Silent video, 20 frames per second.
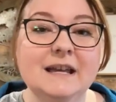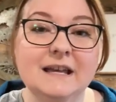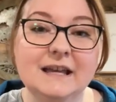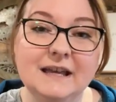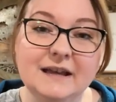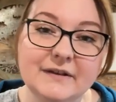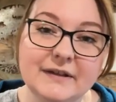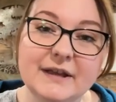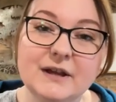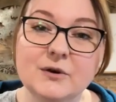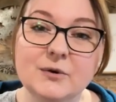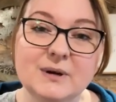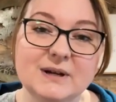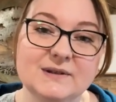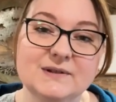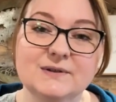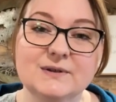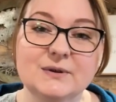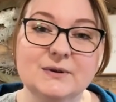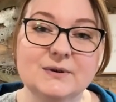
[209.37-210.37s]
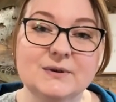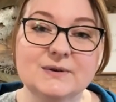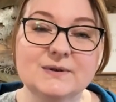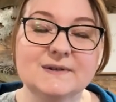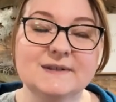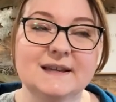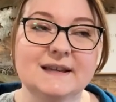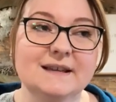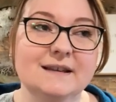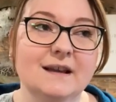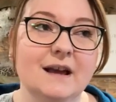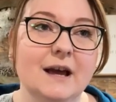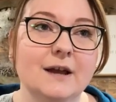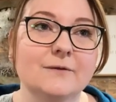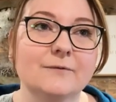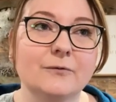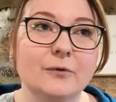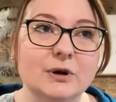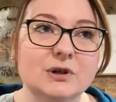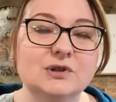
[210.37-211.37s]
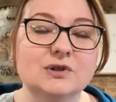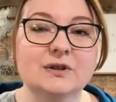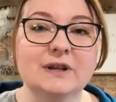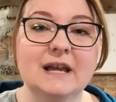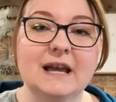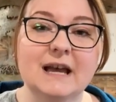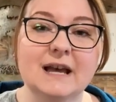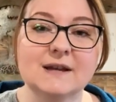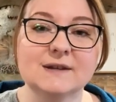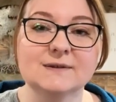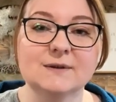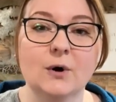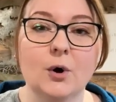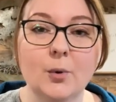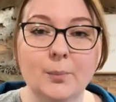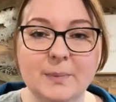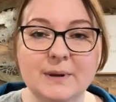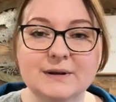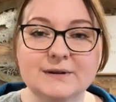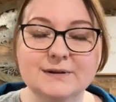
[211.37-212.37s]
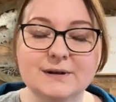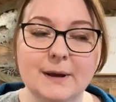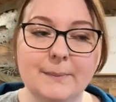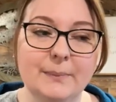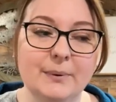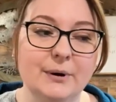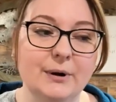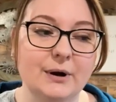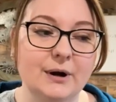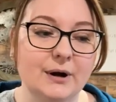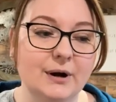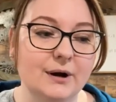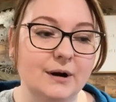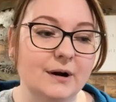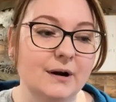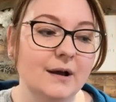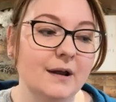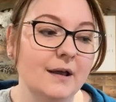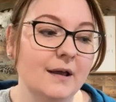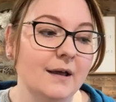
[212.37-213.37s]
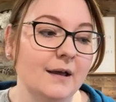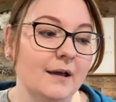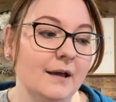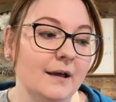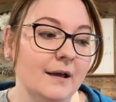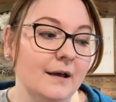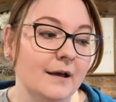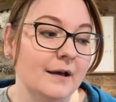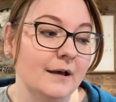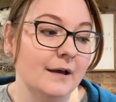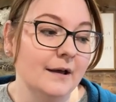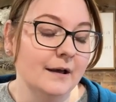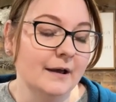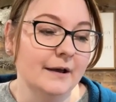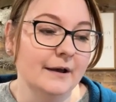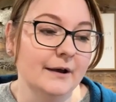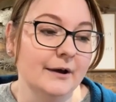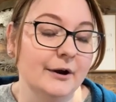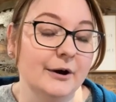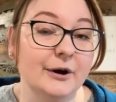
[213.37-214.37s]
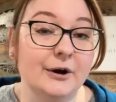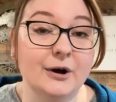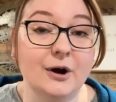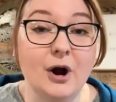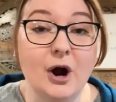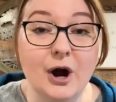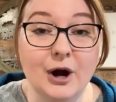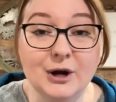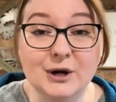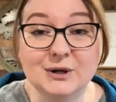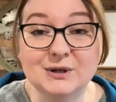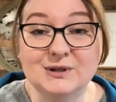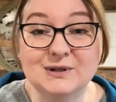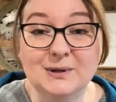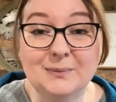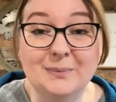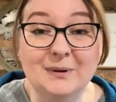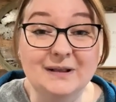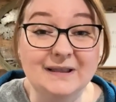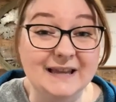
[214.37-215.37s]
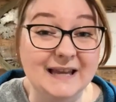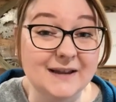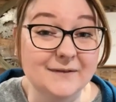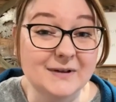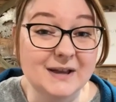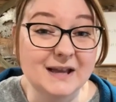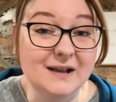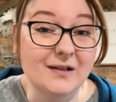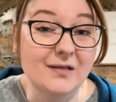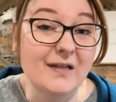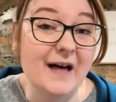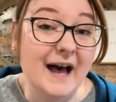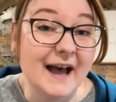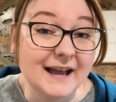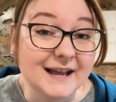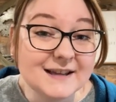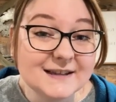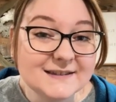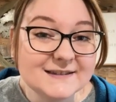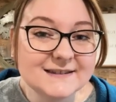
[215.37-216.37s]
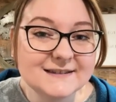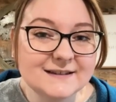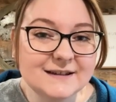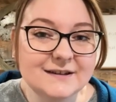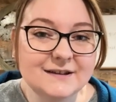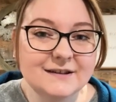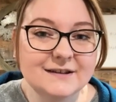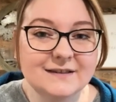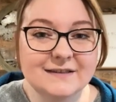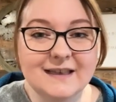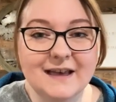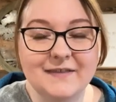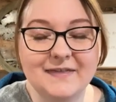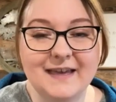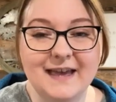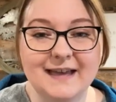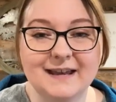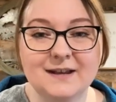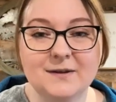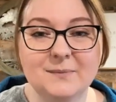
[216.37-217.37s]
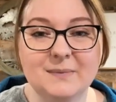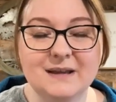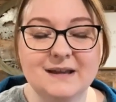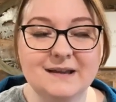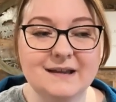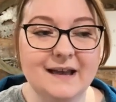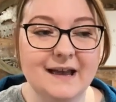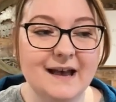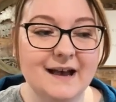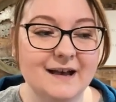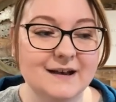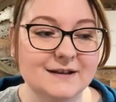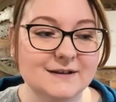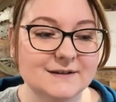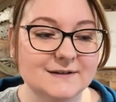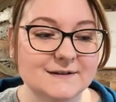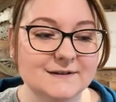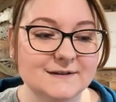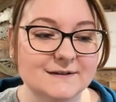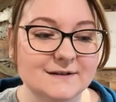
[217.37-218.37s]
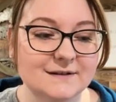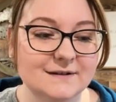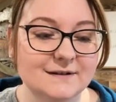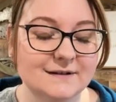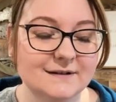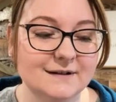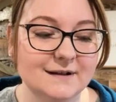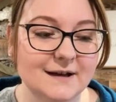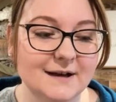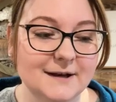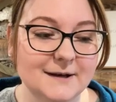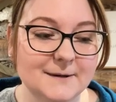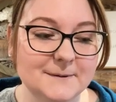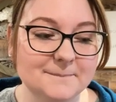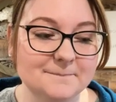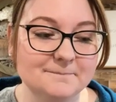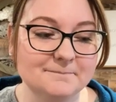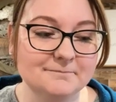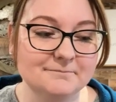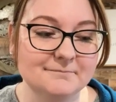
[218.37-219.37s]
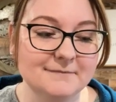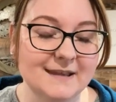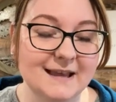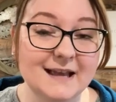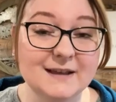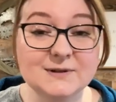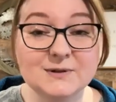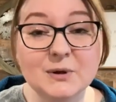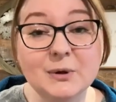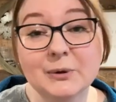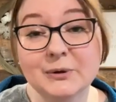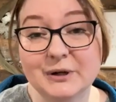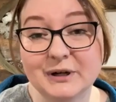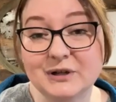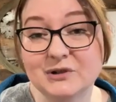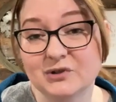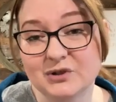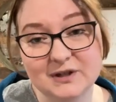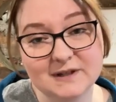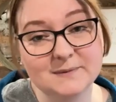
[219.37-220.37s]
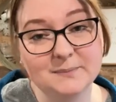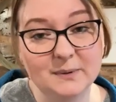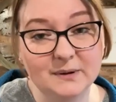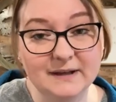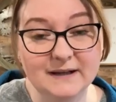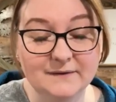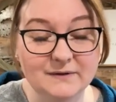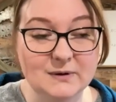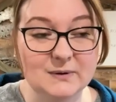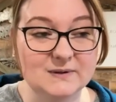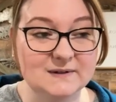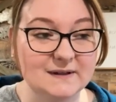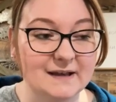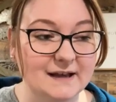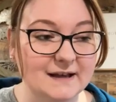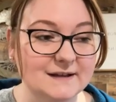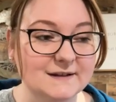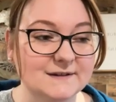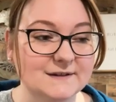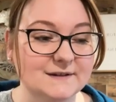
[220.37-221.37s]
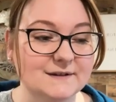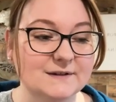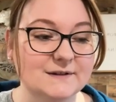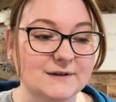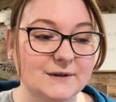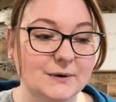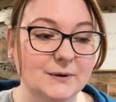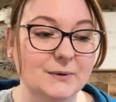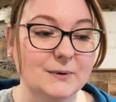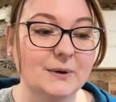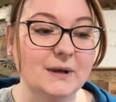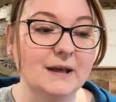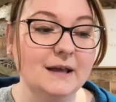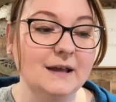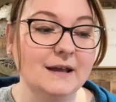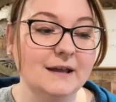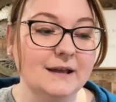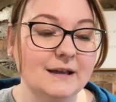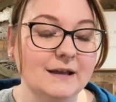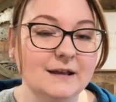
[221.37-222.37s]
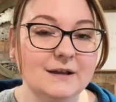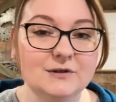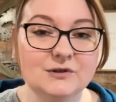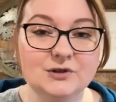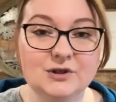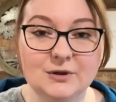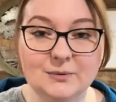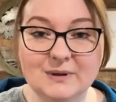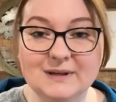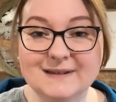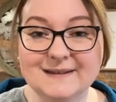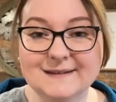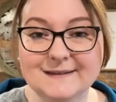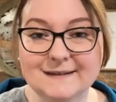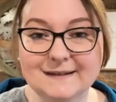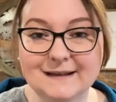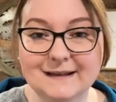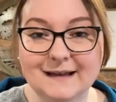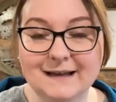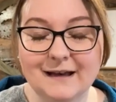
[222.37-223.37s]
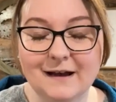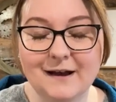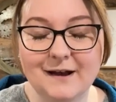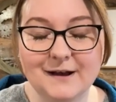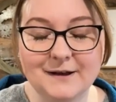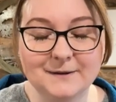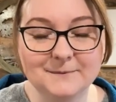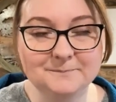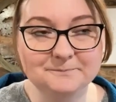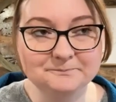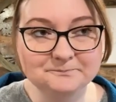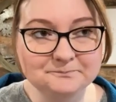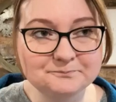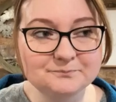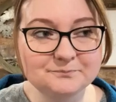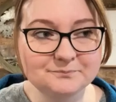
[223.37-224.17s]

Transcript: healing crystals and unfortunately has opened up her her heart to believing lies that the enemy has um, has told her and she's believed those lies and so she was um,